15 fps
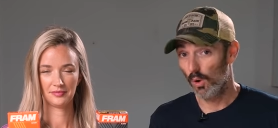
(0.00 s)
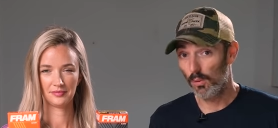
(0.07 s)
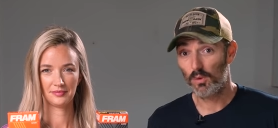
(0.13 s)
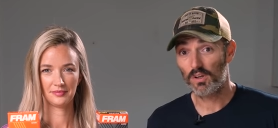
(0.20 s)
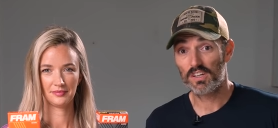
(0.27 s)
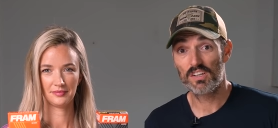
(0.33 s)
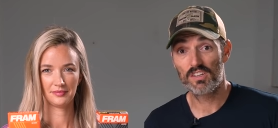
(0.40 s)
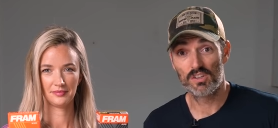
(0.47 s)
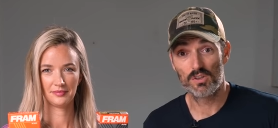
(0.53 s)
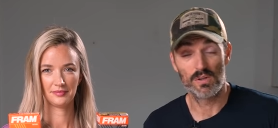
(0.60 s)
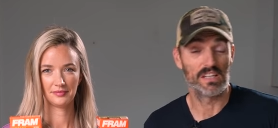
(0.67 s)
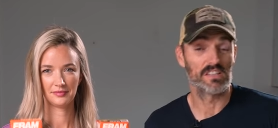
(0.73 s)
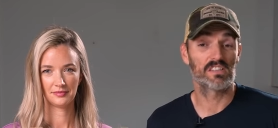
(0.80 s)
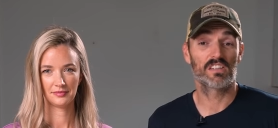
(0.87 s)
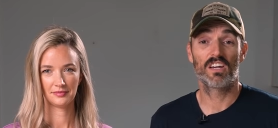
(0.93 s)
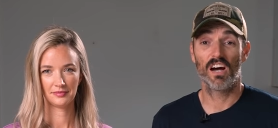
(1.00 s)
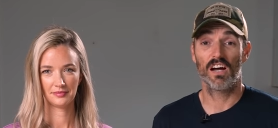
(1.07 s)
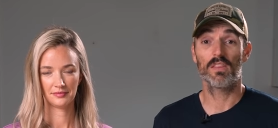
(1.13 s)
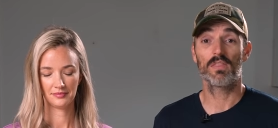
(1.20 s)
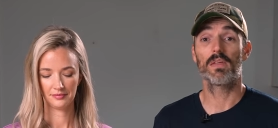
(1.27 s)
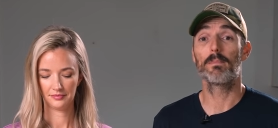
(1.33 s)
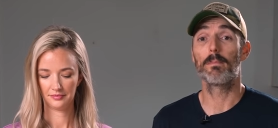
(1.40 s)
Speaker 1: what we're gonna do is cut
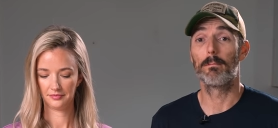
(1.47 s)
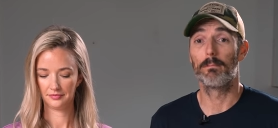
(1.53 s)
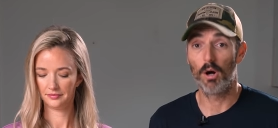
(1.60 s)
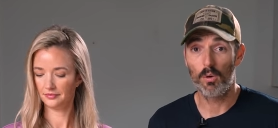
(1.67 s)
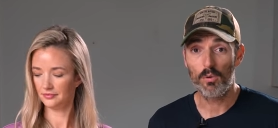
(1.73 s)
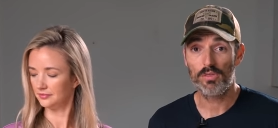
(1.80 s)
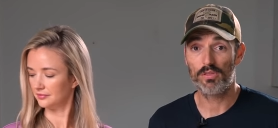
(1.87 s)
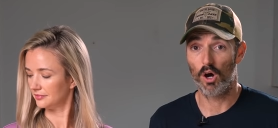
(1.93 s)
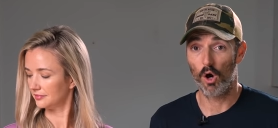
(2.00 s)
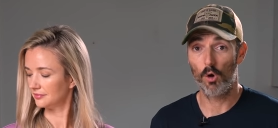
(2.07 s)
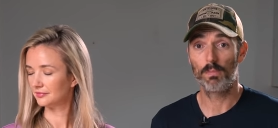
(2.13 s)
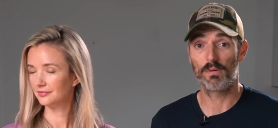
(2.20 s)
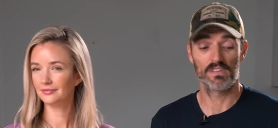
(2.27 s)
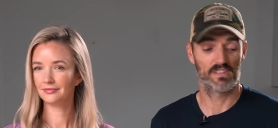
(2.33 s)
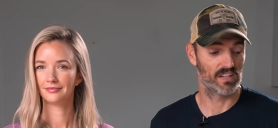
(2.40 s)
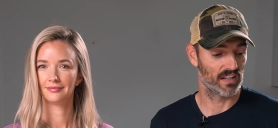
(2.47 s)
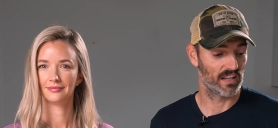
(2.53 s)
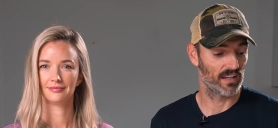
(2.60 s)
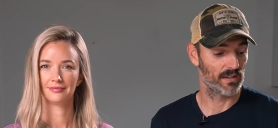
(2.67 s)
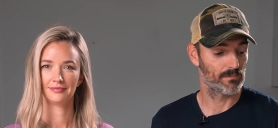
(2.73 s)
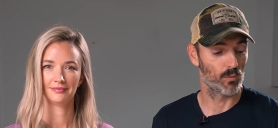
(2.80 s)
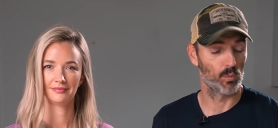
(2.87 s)
them both open
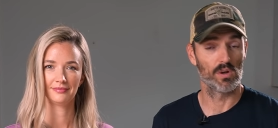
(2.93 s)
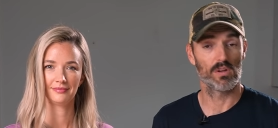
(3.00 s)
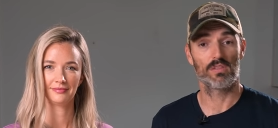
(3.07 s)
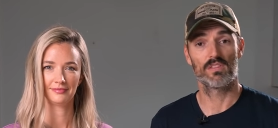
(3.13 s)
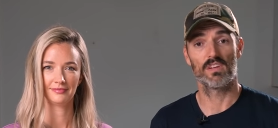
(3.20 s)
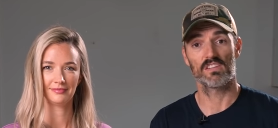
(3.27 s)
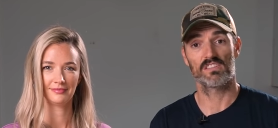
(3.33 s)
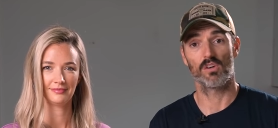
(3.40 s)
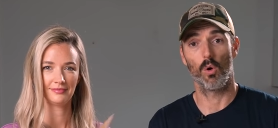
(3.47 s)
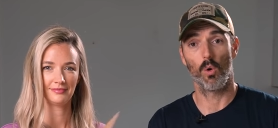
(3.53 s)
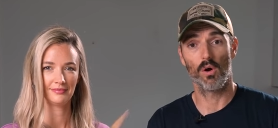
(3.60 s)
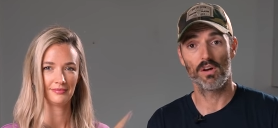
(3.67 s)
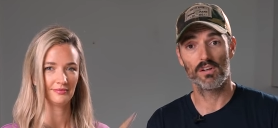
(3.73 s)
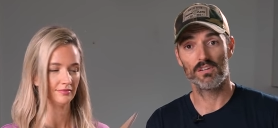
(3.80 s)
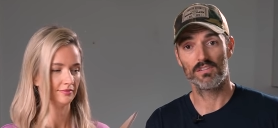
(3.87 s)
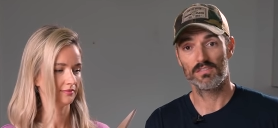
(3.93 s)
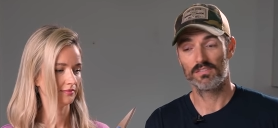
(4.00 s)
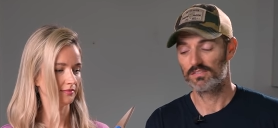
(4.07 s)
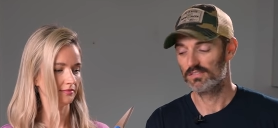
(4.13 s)
today with this oil